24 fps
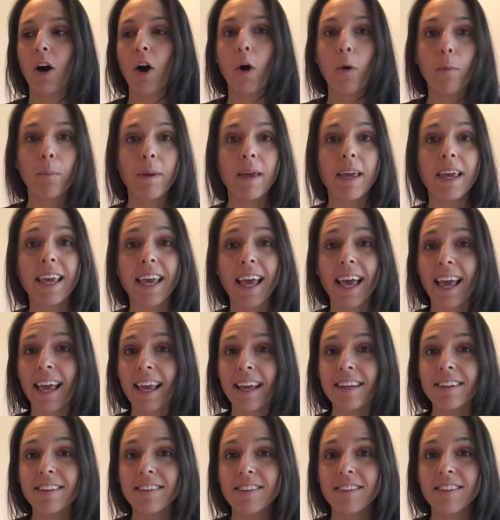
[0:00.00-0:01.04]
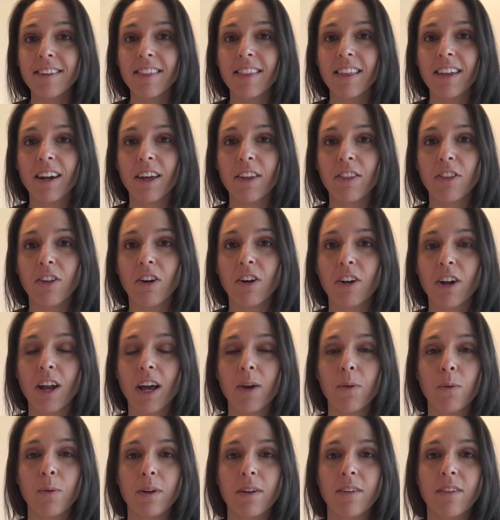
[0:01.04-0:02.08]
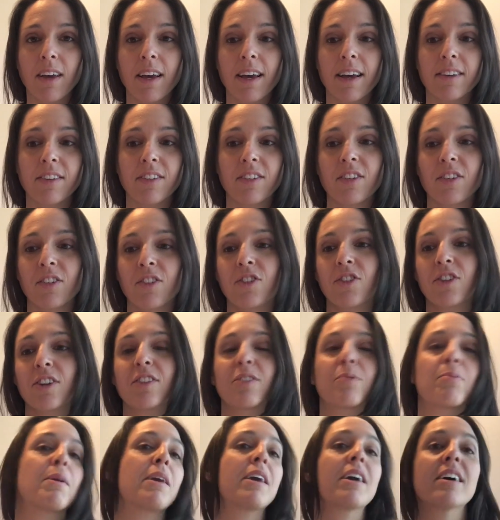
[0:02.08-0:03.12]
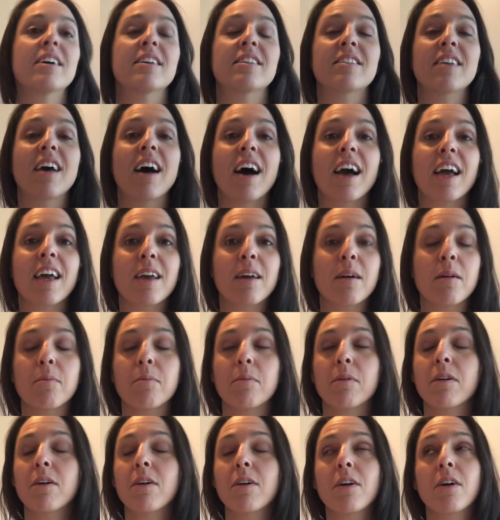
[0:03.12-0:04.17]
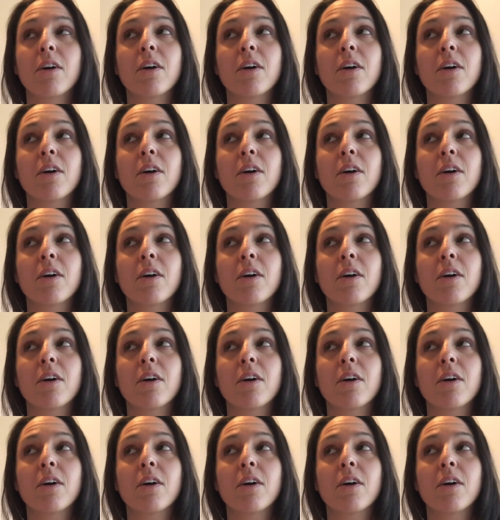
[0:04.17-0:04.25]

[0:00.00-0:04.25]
OPKs that I thought I would test just because I am